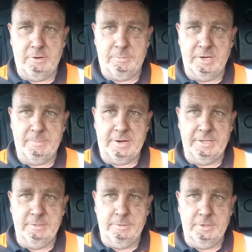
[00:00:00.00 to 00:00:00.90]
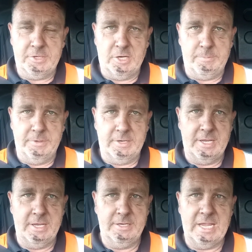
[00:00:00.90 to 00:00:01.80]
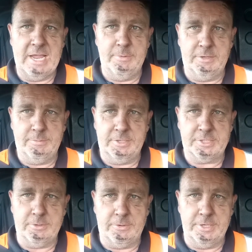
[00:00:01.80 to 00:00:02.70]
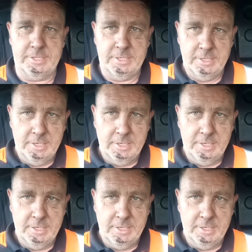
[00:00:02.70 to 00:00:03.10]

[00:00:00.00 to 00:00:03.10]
I'll bring it back in the workshop, but uh, yeah, we'll we'll sort it.